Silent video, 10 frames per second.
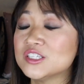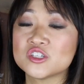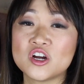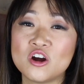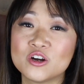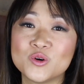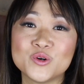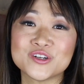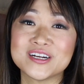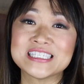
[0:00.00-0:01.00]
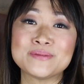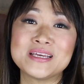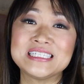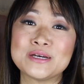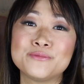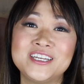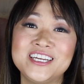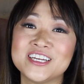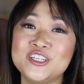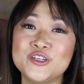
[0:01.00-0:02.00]
It's a card holder. It's something
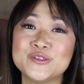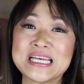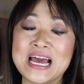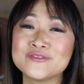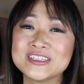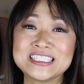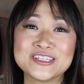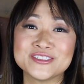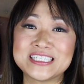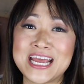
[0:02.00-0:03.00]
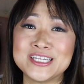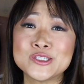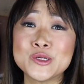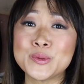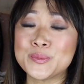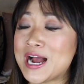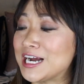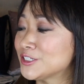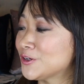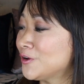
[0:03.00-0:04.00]
somebody can use every single day. Super
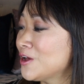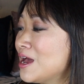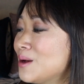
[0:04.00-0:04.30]
practical,